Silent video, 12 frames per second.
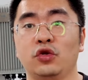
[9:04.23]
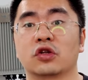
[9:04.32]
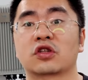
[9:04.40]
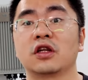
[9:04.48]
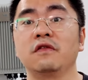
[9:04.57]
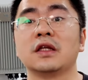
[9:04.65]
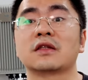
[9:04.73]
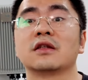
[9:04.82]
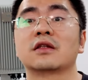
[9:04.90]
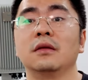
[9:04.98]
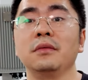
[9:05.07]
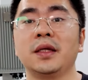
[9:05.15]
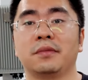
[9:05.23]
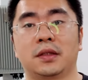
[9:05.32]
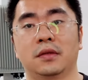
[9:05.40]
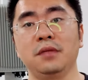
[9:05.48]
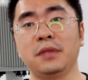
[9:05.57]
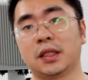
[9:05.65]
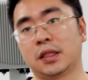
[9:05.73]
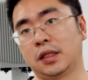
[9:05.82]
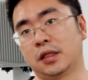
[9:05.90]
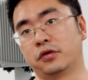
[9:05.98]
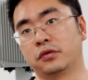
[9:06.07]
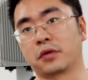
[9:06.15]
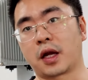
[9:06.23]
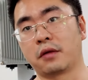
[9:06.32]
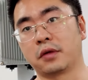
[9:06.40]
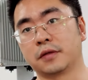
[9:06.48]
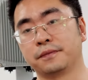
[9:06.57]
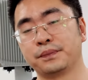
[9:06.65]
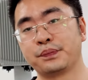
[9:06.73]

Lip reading: your service is limited in the rural area.